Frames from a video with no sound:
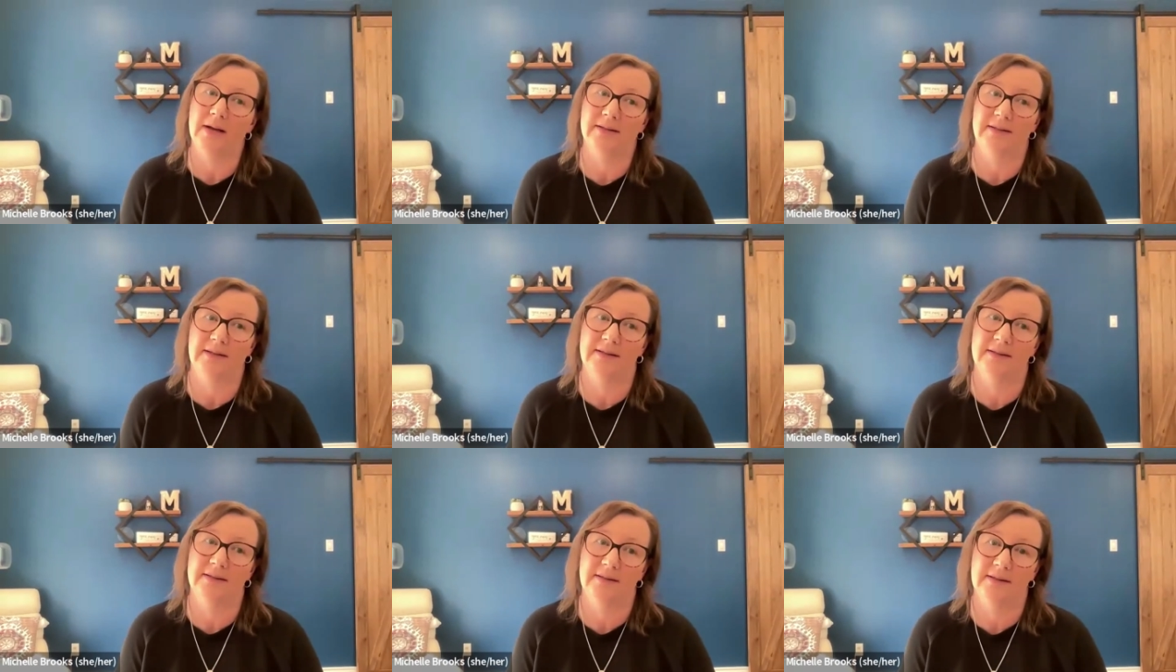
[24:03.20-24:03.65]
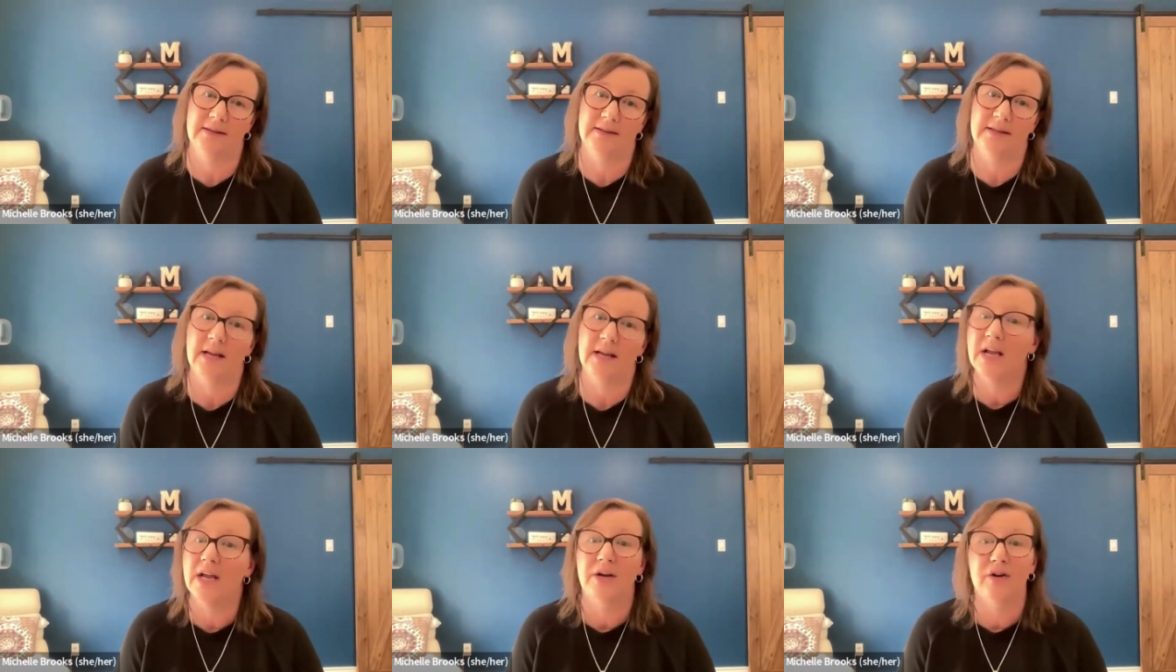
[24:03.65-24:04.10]

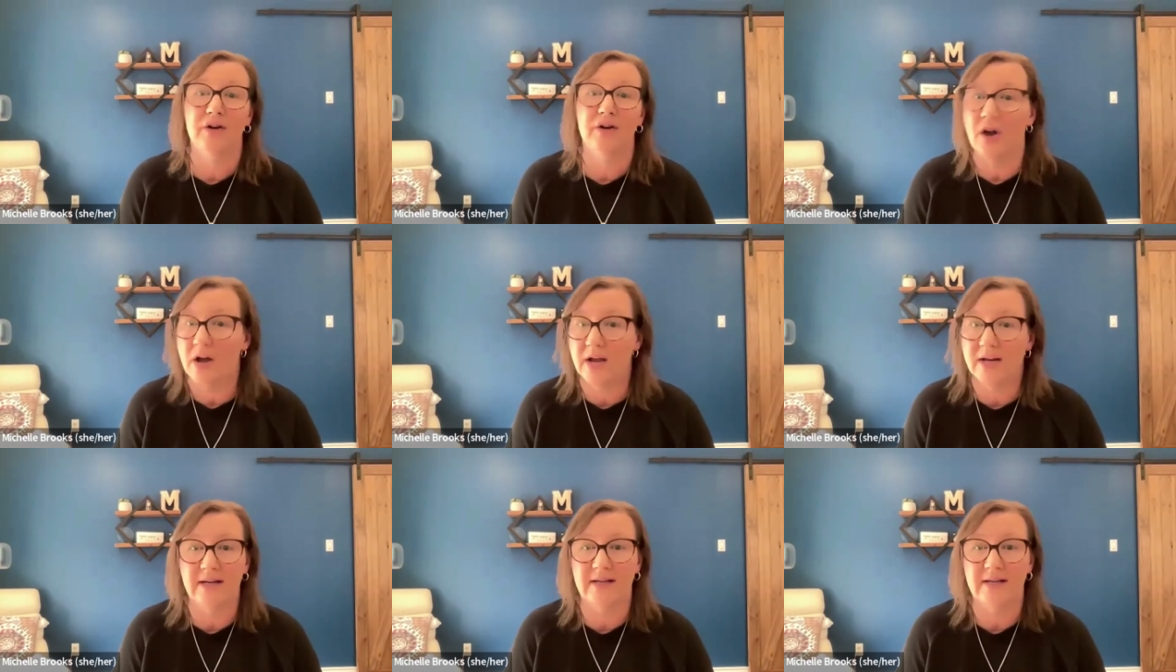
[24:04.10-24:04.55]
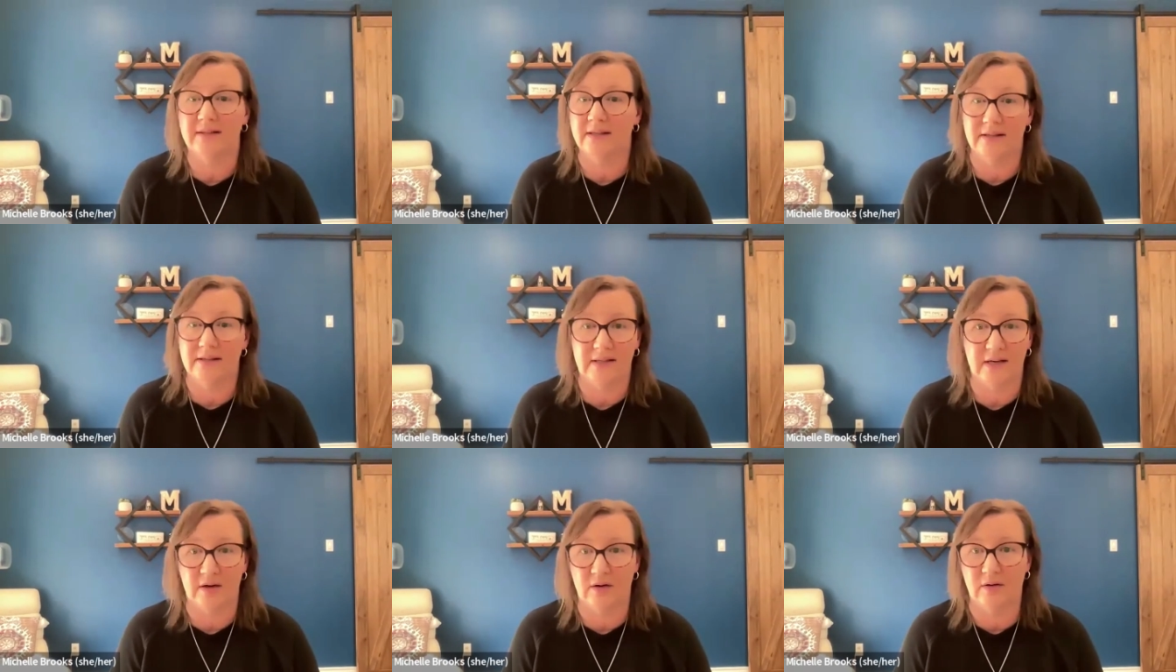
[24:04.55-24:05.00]
processes, not
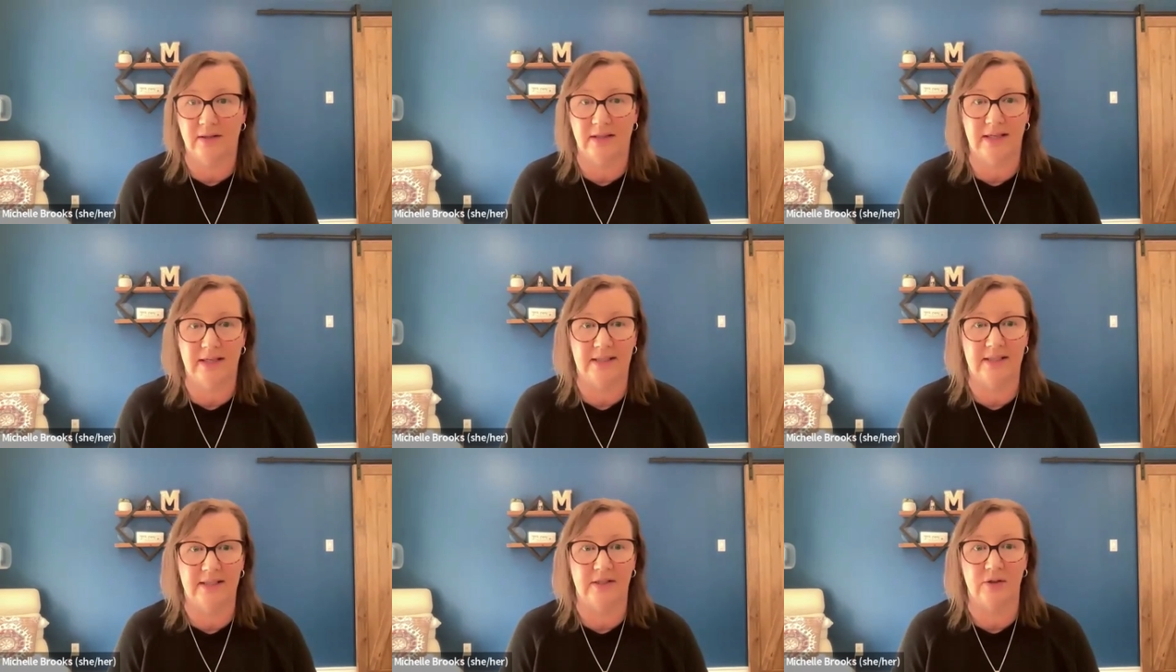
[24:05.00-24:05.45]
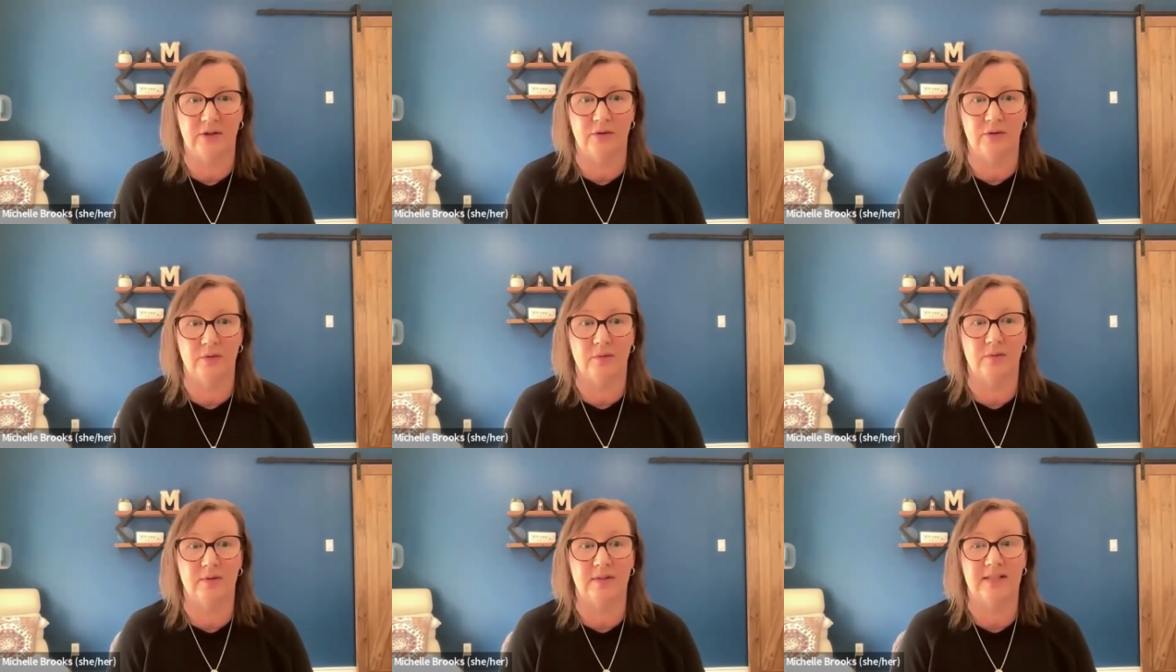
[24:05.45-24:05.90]
necessarily
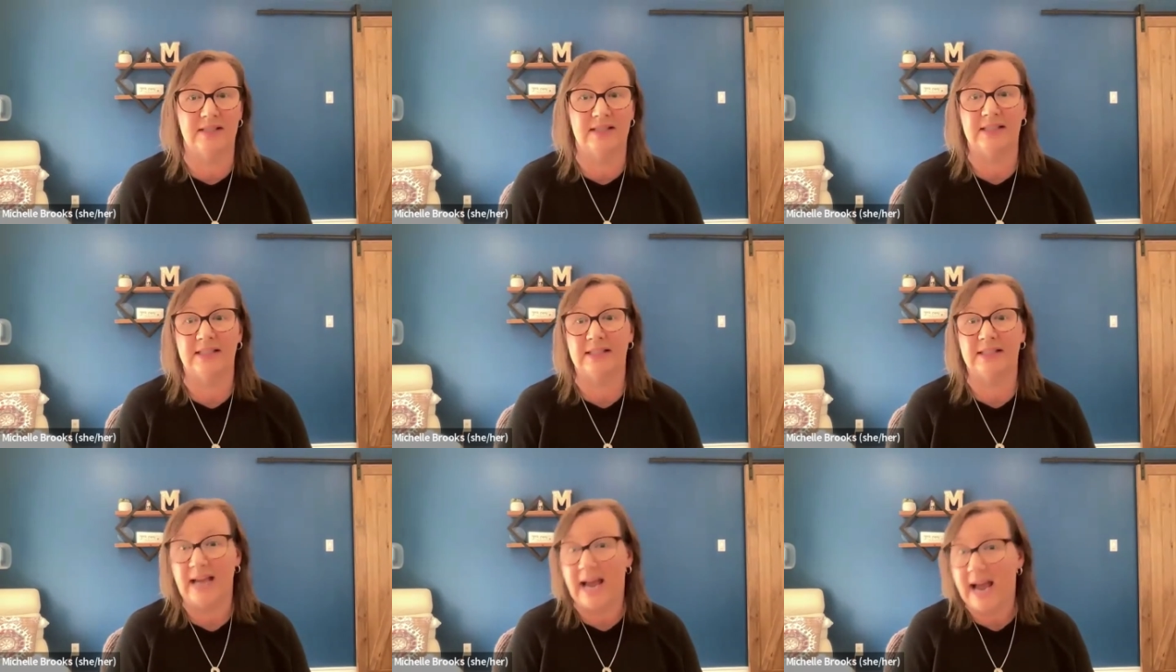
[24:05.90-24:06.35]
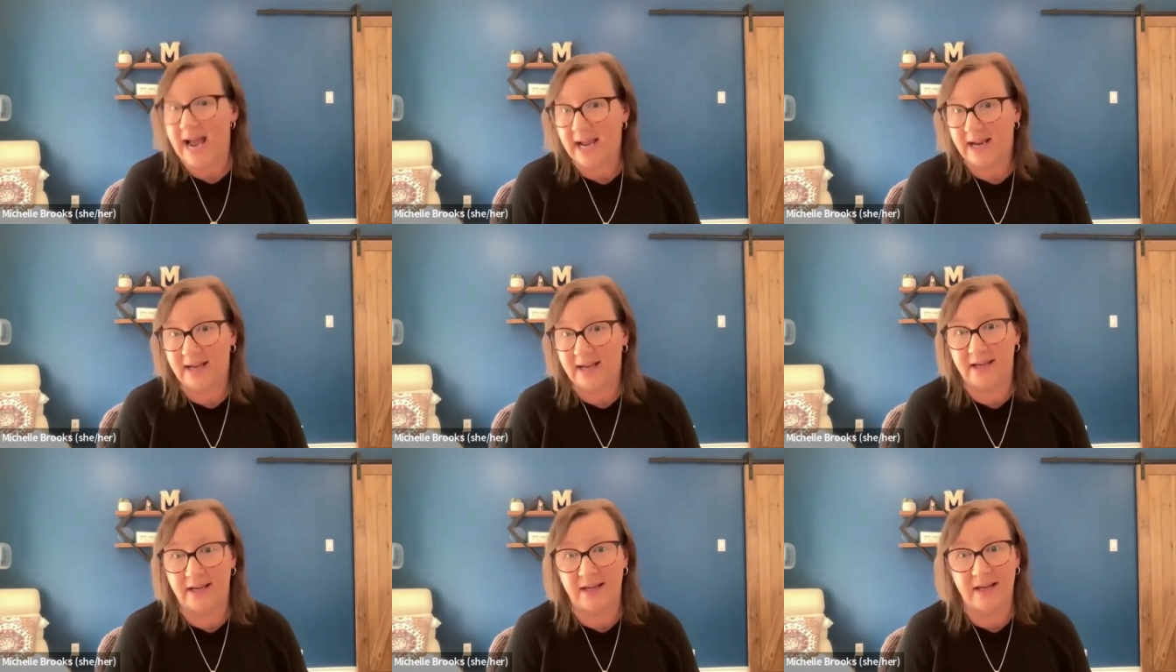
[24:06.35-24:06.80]
to
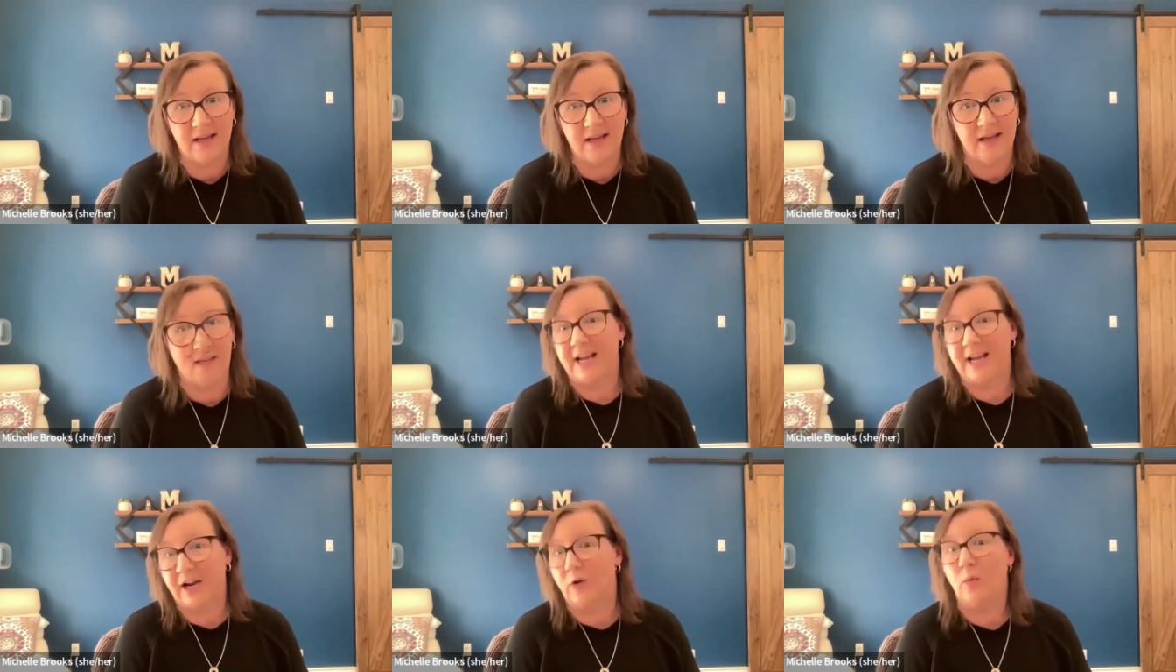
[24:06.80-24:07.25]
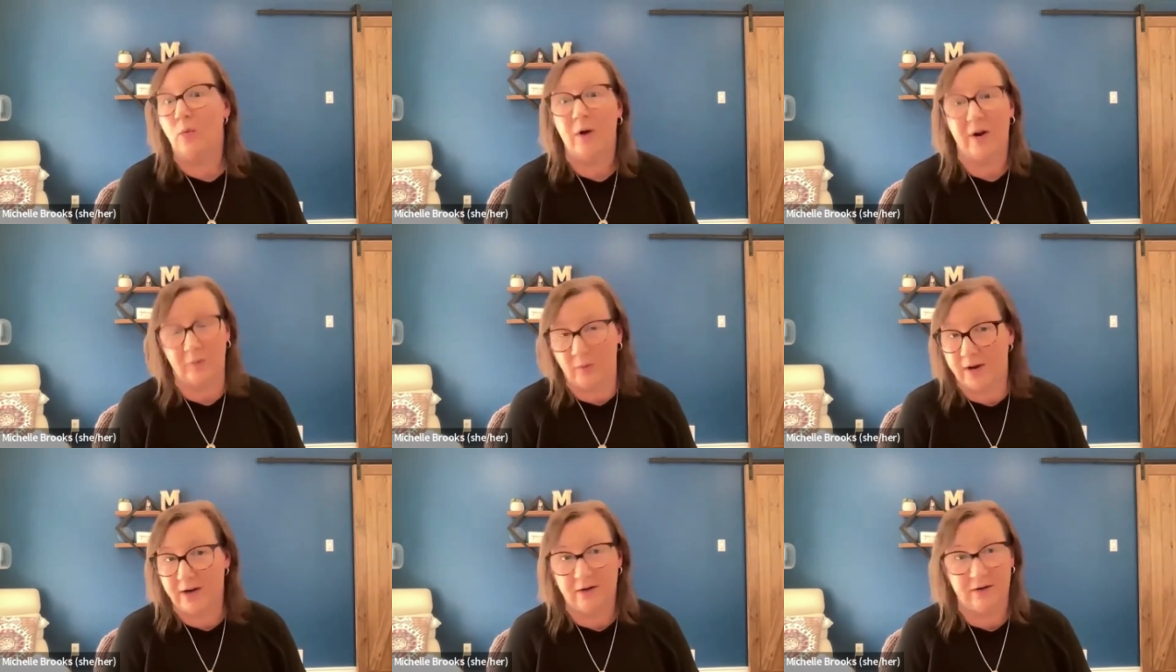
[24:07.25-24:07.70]
stack the deck
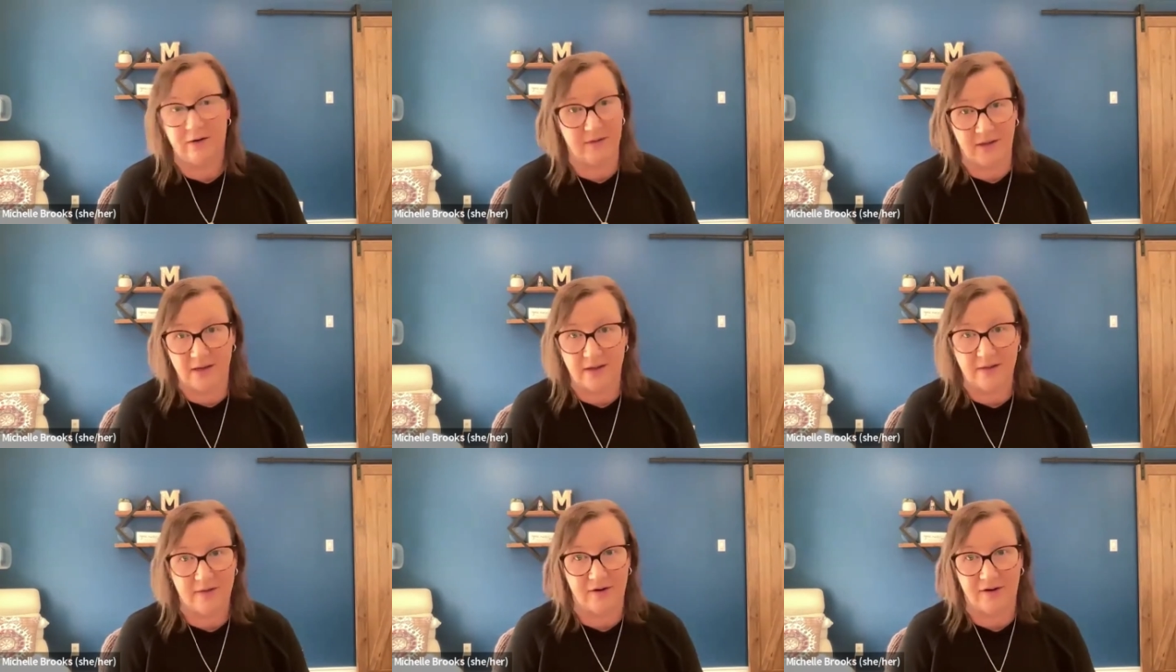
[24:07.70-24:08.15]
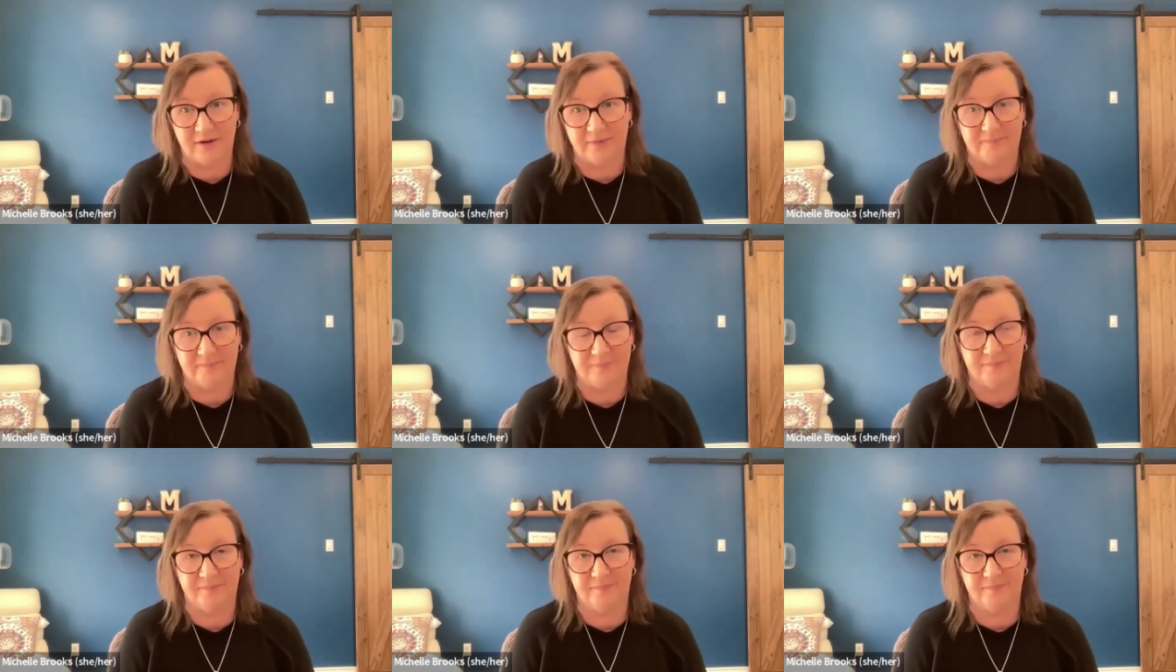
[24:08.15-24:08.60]
one way or the other.